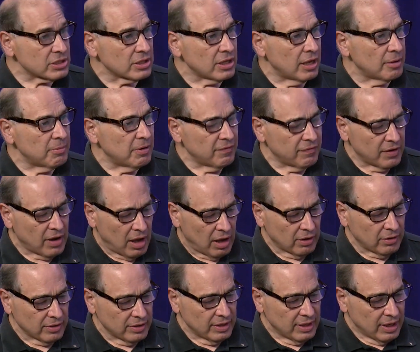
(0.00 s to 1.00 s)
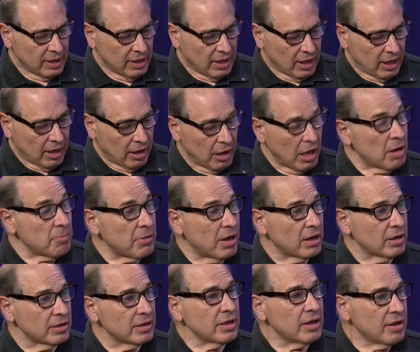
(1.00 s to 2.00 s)
Club of Concord, uh,
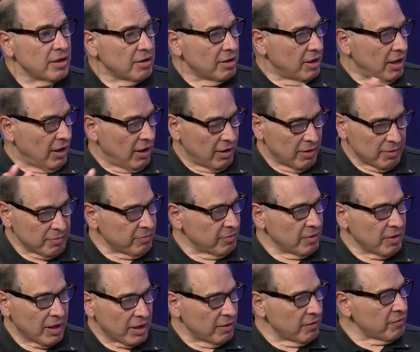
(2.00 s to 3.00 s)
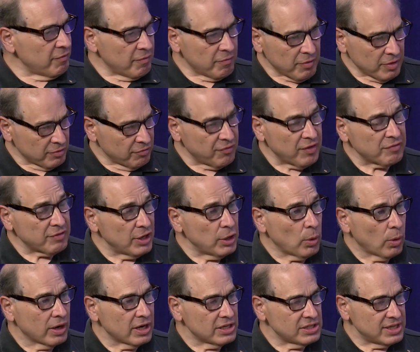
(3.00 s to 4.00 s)
among uh, 15
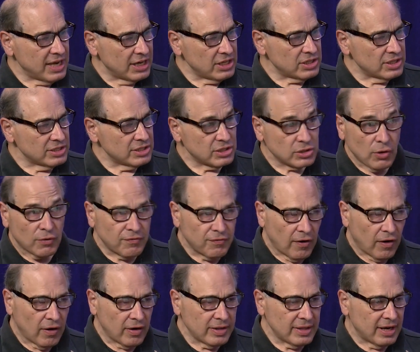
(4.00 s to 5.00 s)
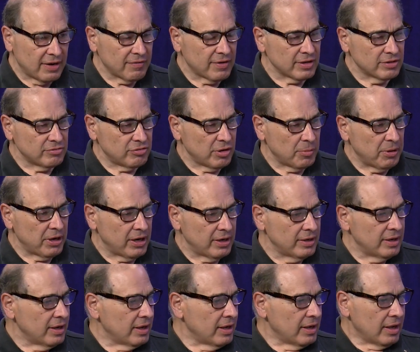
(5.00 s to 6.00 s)
organizations so far that have
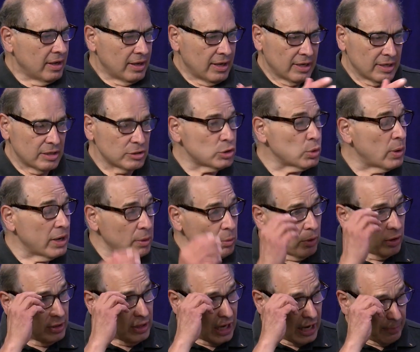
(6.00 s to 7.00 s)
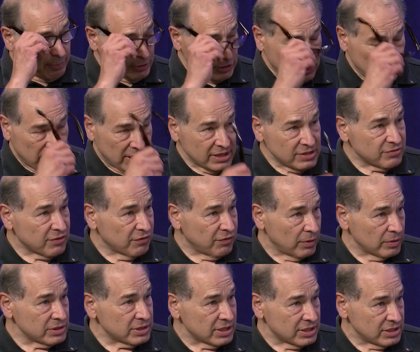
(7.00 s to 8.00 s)
contributed uh, 21 opportunities for
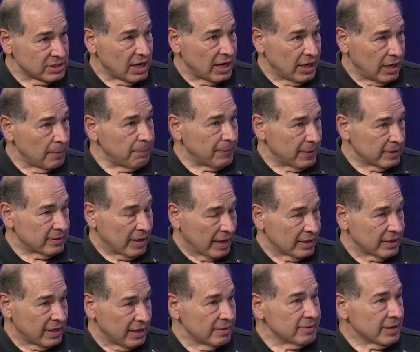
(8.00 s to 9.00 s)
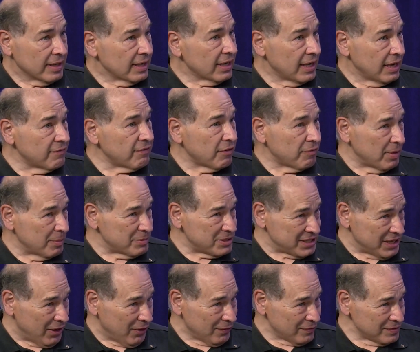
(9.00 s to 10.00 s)
folks to sign up and, yep. and give of
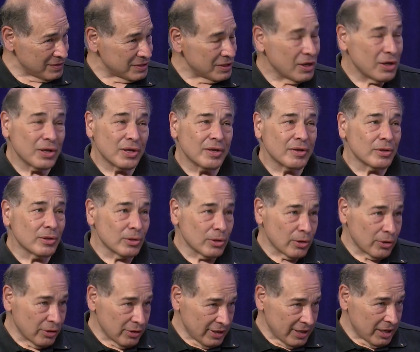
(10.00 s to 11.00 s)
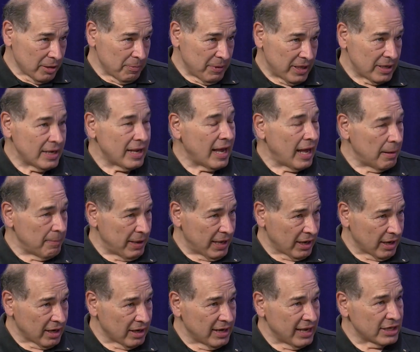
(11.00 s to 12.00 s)
themselves, learn a little bit, and make
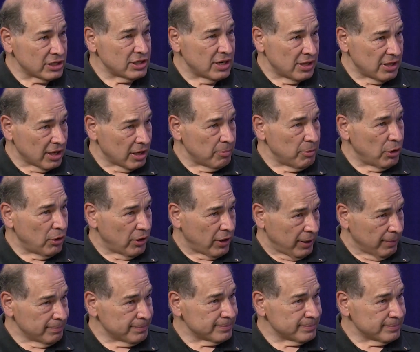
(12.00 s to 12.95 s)
a connection in the community.